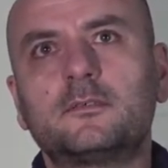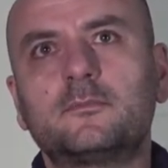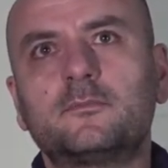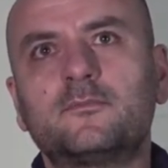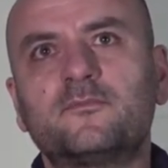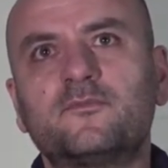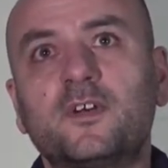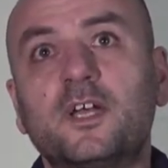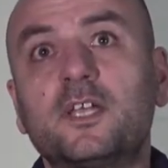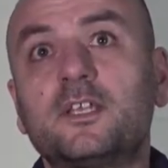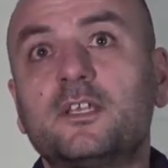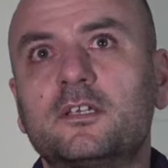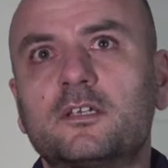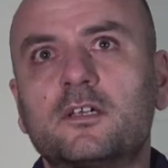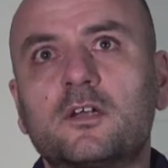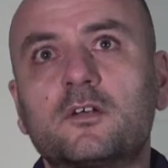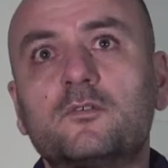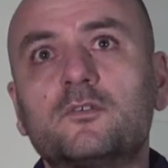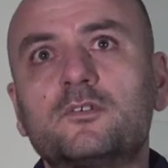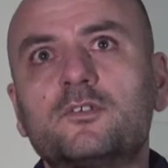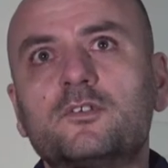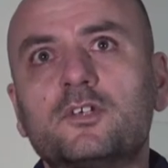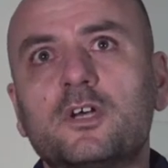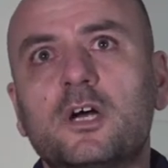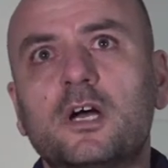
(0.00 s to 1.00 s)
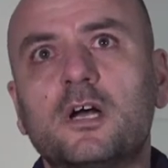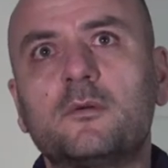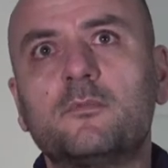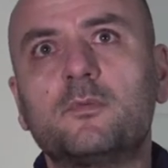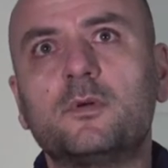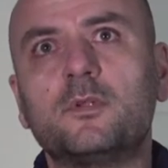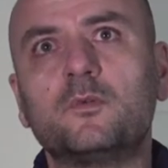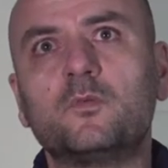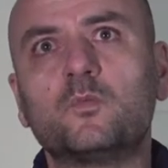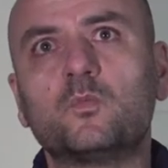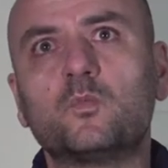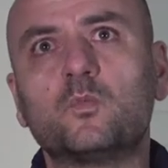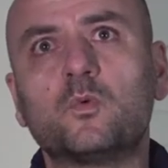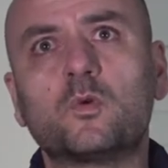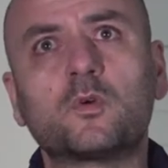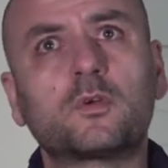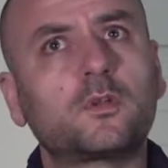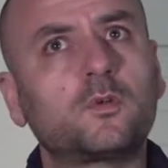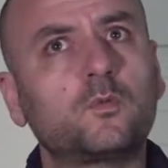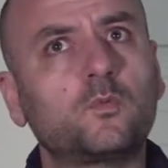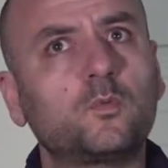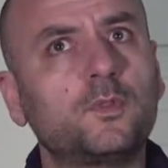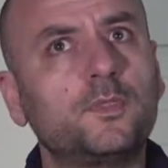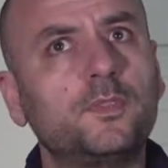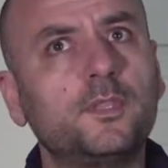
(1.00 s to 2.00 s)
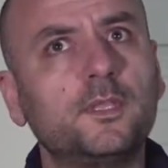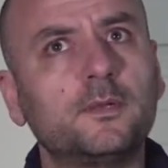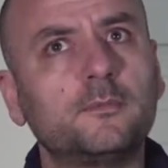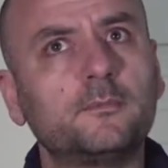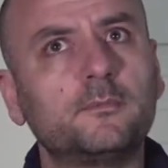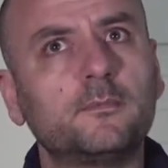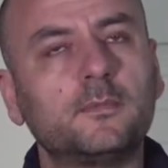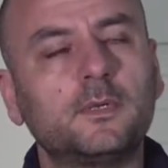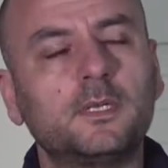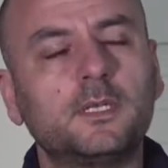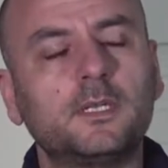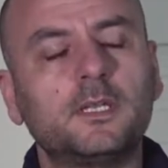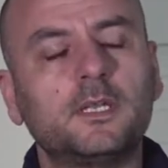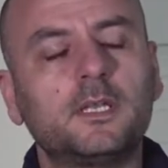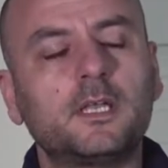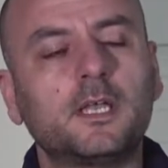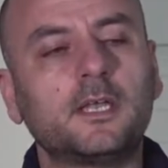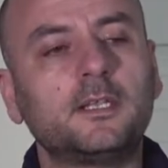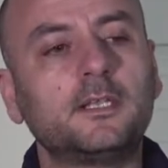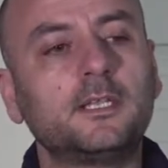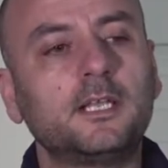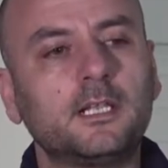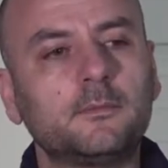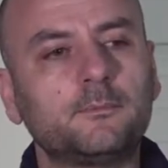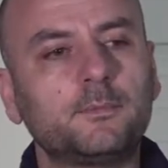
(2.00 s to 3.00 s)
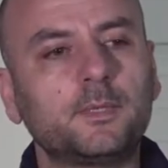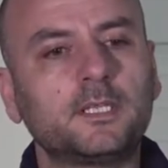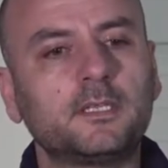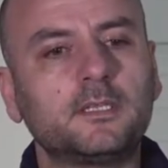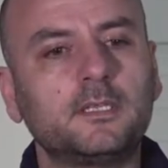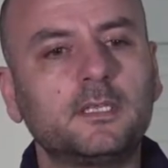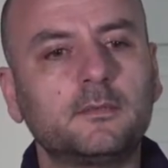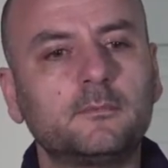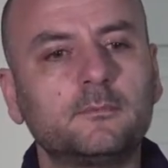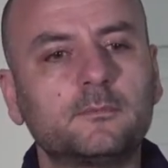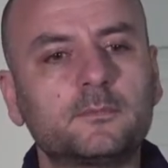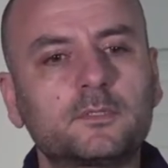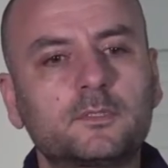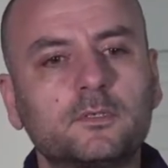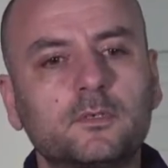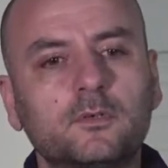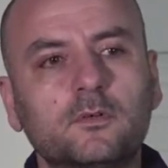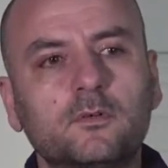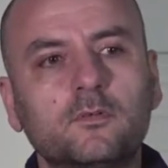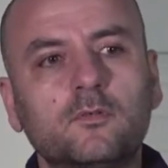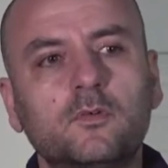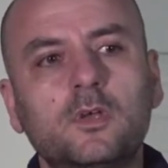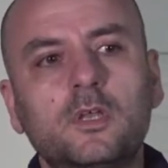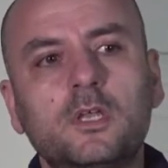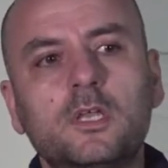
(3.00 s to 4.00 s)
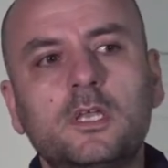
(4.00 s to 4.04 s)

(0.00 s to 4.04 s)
finding a good job and working with them and helping them. So